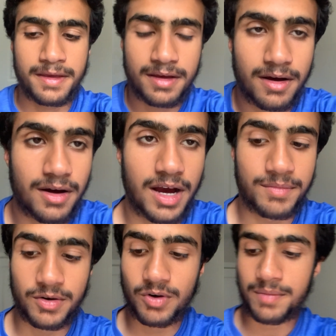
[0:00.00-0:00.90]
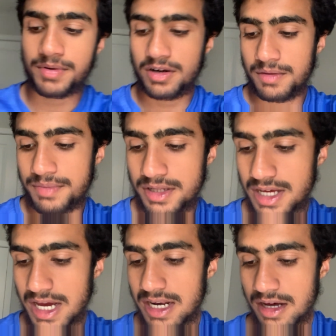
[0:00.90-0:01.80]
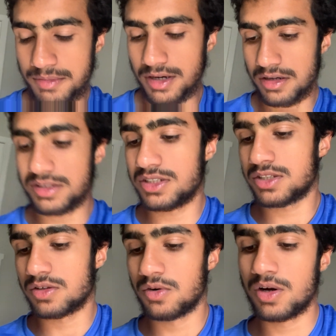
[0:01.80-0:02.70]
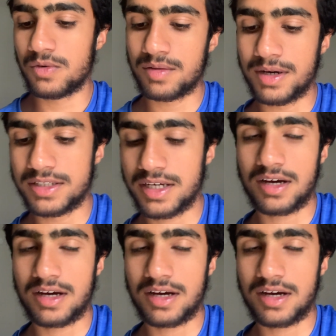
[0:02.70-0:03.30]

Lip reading: I'm gonna wrap it up, and I'm gonna just go on with my day.